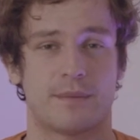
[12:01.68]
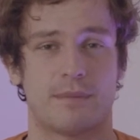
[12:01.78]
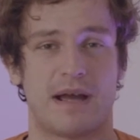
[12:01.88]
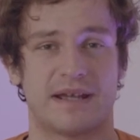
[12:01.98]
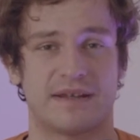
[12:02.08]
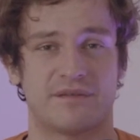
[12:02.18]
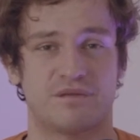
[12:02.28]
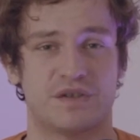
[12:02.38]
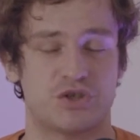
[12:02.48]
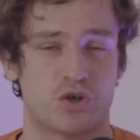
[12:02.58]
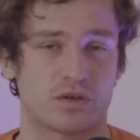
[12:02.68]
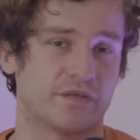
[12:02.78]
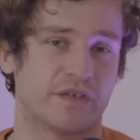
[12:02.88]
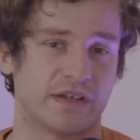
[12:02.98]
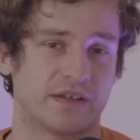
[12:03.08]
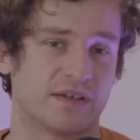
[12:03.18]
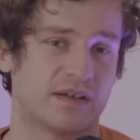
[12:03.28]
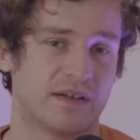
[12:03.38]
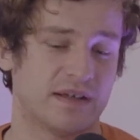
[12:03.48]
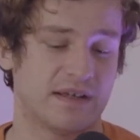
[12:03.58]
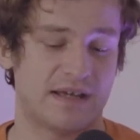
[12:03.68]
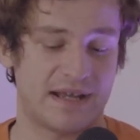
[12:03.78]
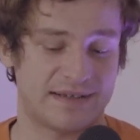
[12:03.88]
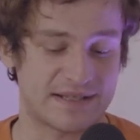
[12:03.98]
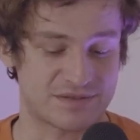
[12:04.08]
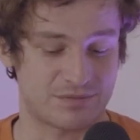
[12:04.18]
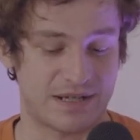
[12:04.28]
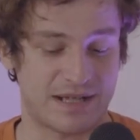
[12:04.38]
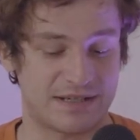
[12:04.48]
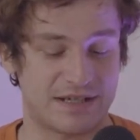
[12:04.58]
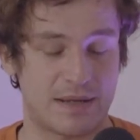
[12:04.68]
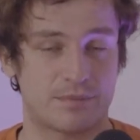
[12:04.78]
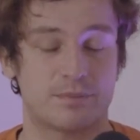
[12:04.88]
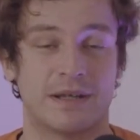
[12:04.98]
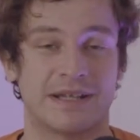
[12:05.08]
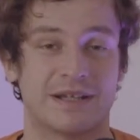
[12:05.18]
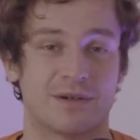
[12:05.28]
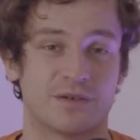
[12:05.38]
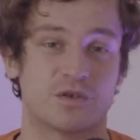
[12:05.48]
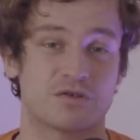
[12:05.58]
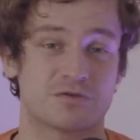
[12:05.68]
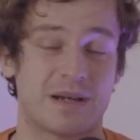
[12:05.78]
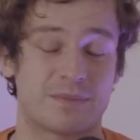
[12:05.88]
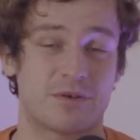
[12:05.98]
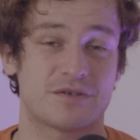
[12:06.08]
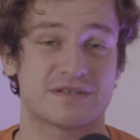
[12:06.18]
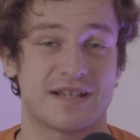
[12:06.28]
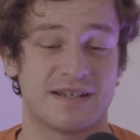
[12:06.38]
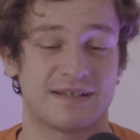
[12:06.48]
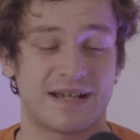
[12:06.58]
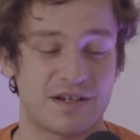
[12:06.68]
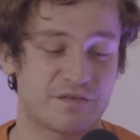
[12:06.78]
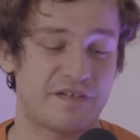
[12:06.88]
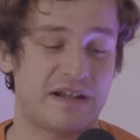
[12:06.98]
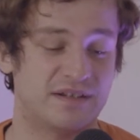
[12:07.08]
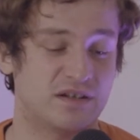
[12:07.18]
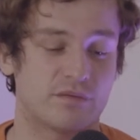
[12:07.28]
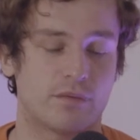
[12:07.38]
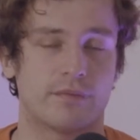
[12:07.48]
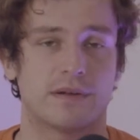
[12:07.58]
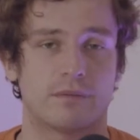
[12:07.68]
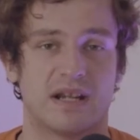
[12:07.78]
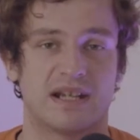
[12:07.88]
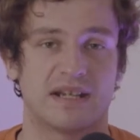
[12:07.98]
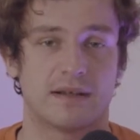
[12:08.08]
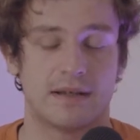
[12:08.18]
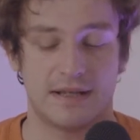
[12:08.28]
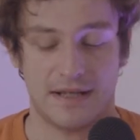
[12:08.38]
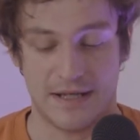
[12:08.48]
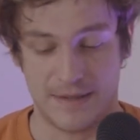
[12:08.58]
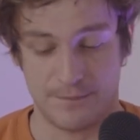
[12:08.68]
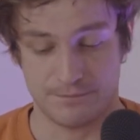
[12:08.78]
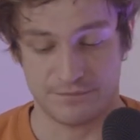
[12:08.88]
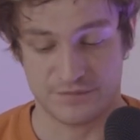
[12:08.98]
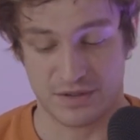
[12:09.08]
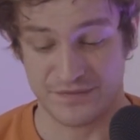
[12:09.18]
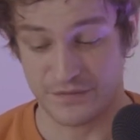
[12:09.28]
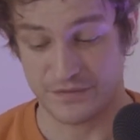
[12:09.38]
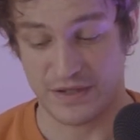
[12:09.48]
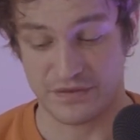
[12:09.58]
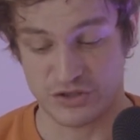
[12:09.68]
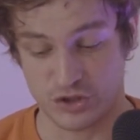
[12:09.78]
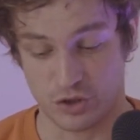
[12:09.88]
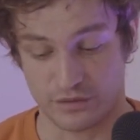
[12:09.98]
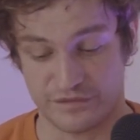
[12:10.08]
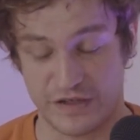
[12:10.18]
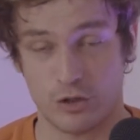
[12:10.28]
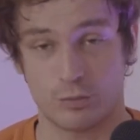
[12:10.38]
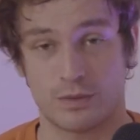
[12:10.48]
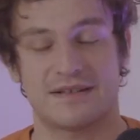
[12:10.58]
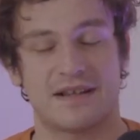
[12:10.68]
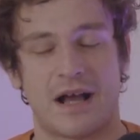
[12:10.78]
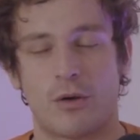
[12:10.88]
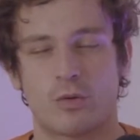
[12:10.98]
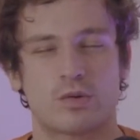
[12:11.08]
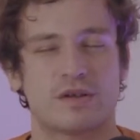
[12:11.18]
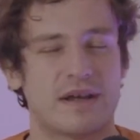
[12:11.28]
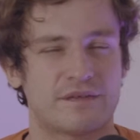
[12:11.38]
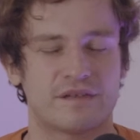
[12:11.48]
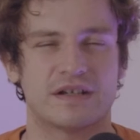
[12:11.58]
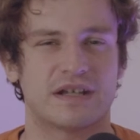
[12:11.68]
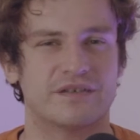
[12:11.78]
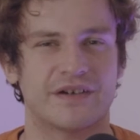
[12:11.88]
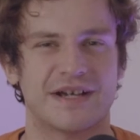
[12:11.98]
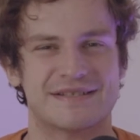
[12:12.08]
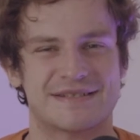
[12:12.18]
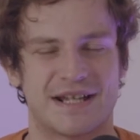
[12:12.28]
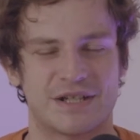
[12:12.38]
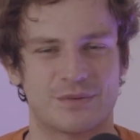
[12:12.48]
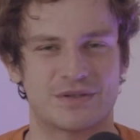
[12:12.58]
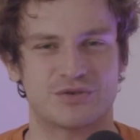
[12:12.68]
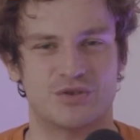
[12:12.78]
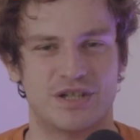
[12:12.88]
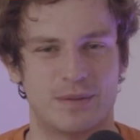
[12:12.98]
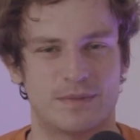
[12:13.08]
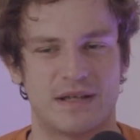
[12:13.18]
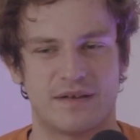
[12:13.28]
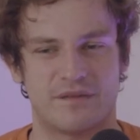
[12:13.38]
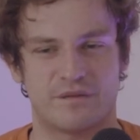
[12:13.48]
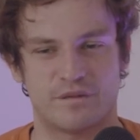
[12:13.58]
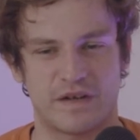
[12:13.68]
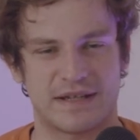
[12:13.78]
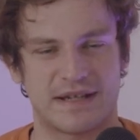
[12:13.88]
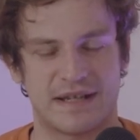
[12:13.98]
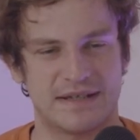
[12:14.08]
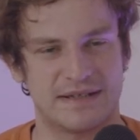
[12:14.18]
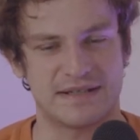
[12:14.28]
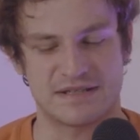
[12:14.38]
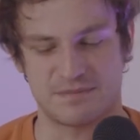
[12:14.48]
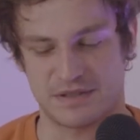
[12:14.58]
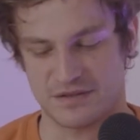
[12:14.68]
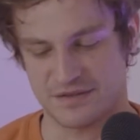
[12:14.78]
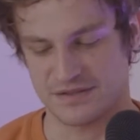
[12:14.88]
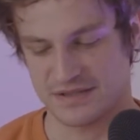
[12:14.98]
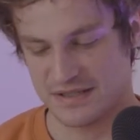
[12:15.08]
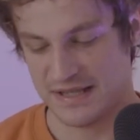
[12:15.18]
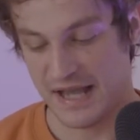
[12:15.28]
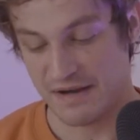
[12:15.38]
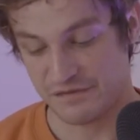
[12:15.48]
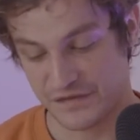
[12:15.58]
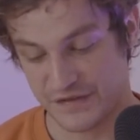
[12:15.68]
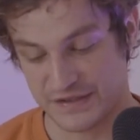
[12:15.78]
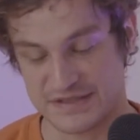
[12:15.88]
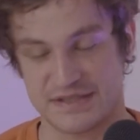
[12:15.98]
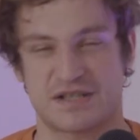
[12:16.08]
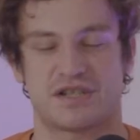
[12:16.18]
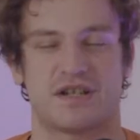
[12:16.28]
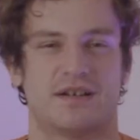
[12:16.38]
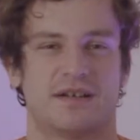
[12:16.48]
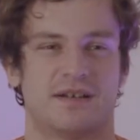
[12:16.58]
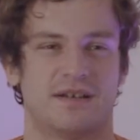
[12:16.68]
my videography, and that's when I ended up picking one of those bad boys and kind of fell in love with it, really. So if you've never shot film, I would definitely advise anyone to dip their feet in this, because everything is such a